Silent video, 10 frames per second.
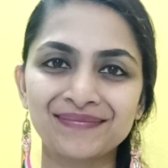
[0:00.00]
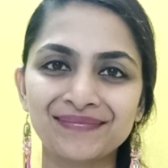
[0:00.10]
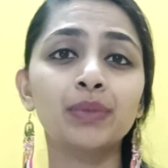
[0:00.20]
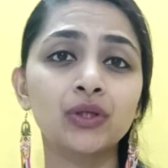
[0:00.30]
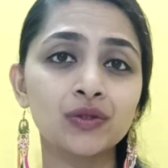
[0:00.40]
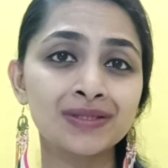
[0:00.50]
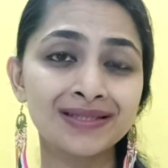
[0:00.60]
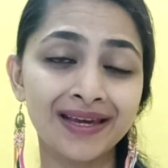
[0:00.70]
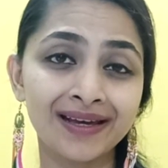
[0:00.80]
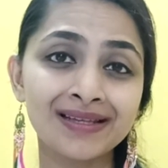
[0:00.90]
Because
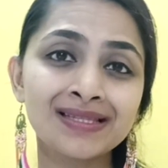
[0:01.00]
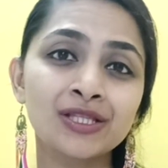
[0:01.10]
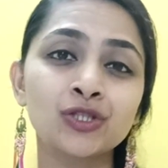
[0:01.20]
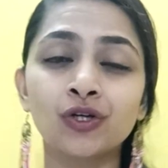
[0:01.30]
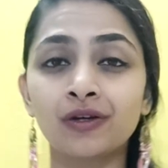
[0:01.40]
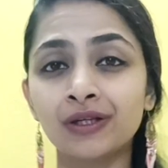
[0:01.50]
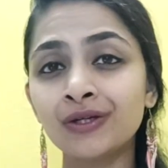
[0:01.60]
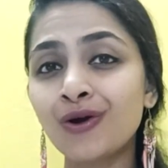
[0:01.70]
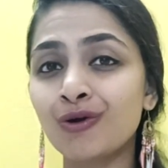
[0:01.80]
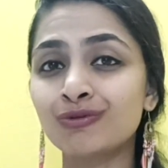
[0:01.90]
yes, the journey
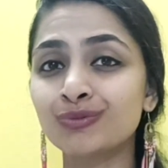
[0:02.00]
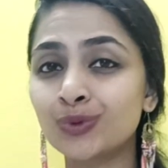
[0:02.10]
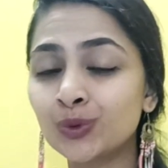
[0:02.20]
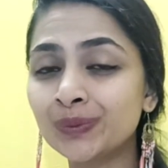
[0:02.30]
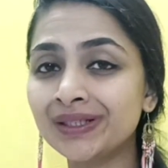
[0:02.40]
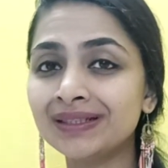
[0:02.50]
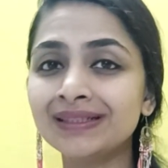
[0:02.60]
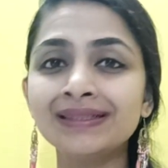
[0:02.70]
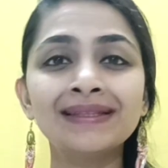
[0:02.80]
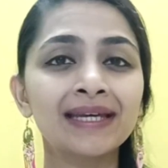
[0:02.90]
of womb
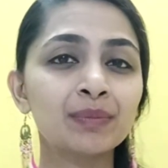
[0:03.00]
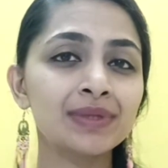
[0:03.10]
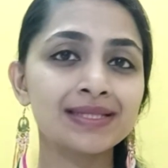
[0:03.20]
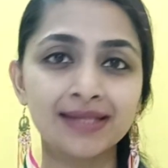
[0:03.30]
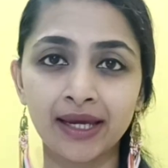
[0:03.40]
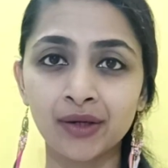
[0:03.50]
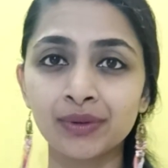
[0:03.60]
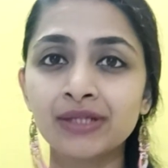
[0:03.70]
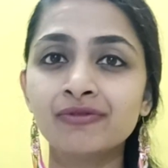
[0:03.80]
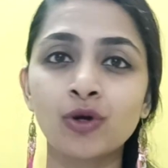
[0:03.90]
healing can be
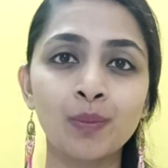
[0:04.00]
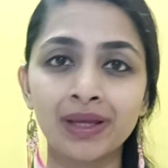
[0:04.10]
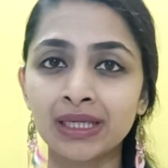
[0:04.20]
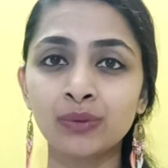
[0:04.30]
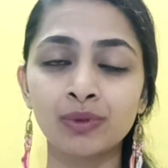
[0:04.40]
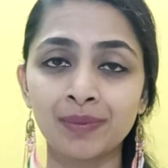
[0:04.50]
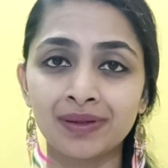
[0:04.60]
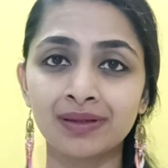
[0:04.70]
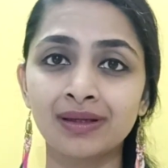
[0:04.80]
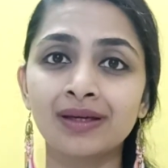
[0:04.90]
scary for many
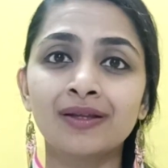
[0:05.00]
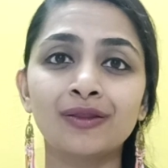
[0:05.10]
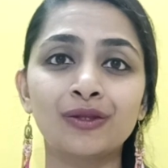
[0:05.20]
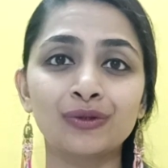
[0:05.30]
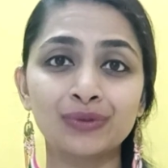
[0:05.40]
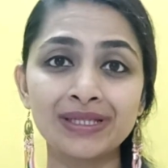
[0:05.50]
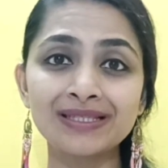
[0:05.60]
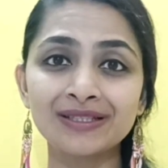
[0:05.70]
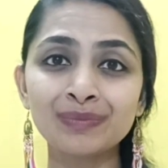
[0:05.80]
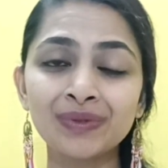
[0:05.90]
women. The
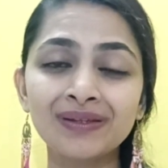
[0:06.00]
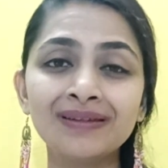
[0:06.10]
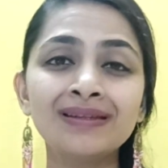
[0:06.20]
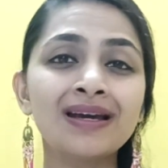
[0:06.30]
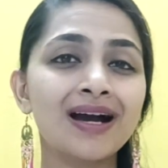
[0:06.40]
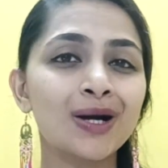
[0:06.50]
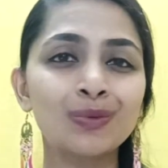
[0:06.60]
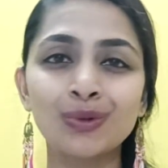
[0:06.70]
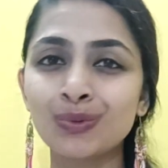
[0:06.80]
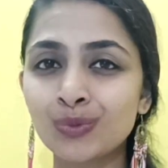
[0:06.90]
reason being, our
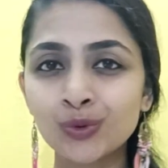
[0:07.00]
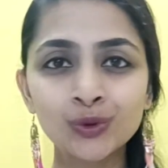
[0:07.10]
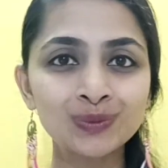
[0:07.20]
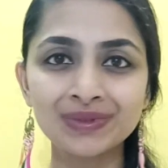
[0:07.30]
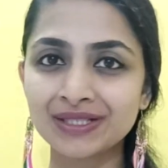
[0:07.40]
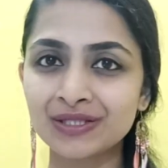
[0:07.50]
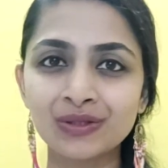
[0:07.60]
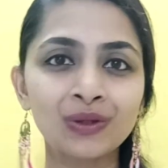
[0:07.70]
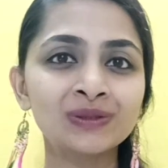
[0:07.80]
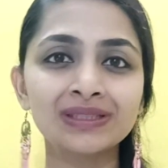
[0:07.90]
womb does
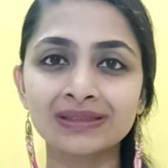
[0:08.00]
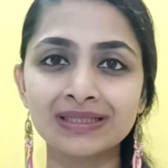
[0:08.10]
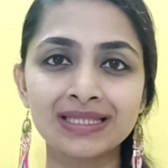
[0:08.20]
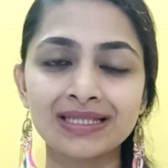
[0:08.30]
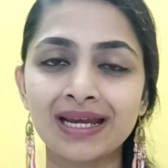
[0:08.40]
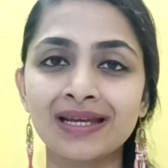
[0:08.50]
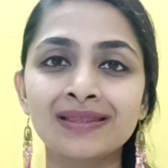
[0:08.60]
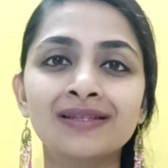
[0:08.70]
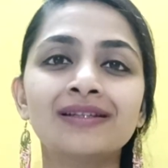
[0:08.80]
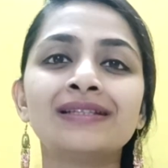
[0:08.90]
not understand
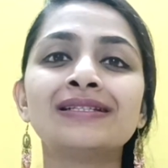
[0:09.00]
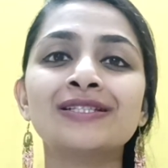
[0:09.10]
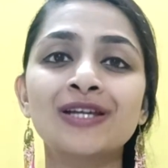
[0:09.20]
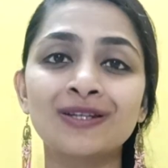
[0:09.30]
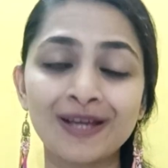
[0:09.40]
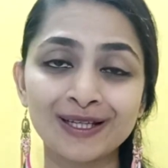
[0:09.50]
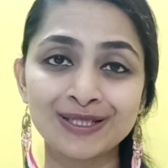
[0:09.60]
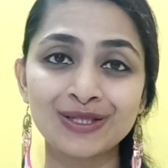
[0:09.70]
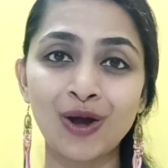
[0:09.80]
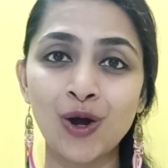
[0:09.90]
the
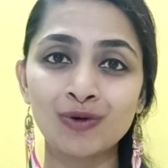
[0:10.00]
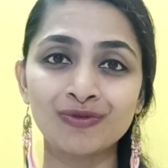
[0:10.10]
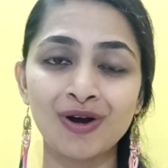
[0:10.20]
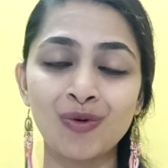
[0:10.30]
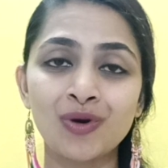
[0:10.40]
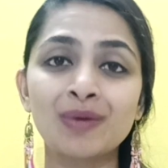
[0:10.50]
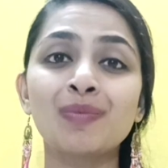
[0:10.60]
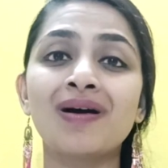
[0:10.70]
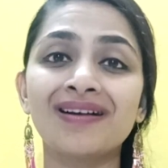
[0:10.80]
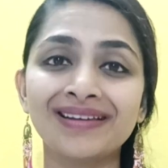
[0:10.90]
intellects of our
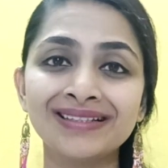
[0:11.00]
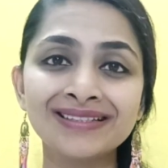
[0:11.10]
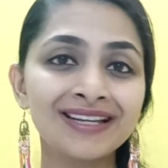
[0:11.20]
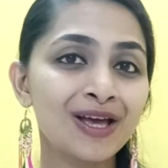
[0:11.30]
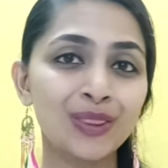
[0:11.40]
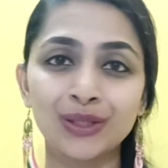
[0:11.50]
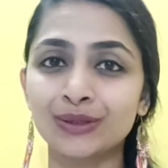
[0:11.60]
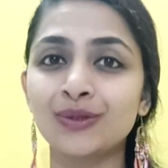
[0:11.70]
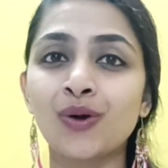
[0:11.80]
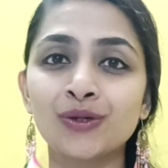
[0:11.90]
mind, the
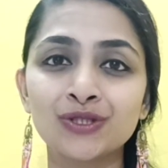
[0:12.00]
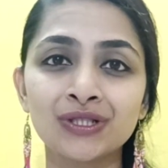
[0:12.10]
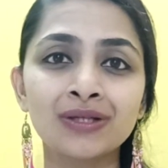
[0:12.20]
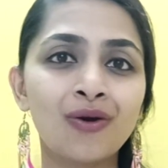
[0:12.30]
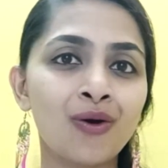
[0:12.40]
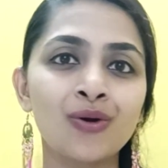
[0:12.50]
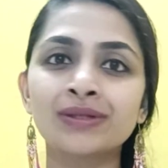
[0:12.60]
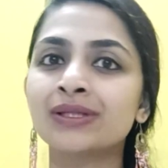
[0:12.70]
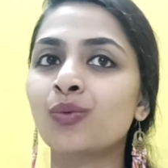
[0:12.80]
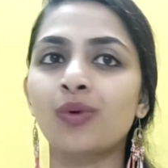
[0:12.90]
logic, or
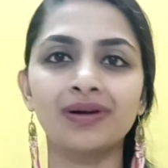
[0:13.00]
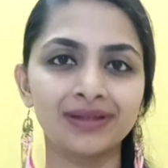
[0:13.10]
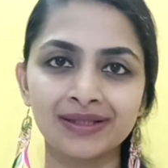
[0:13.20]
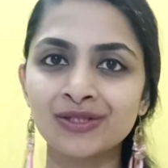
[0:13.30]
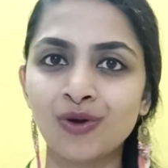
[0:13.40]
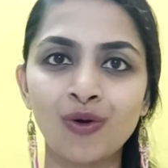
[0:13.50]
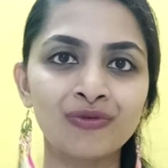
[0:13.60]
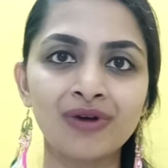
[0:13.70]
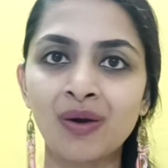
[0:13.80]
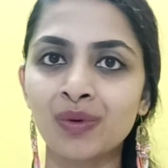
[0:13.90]
the workings
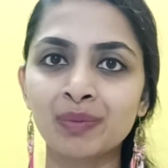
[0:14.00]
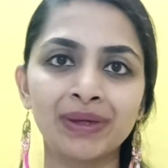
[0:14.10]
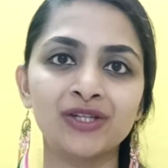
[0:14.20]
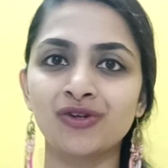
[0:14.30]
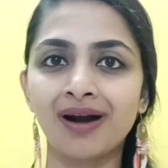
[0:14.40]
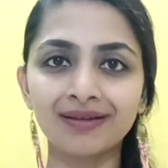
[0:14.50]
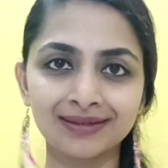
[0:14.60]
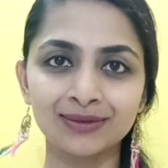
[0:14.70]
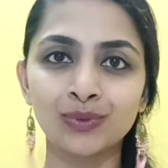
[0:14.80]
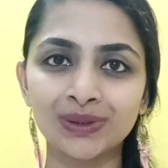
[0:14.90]
of our
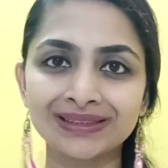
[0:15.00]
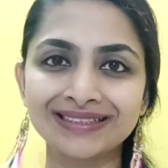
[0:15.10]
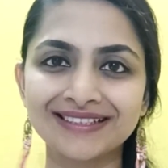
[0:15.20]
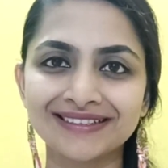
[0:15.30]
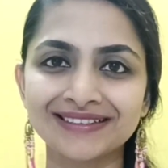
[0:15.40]
patriarchal world.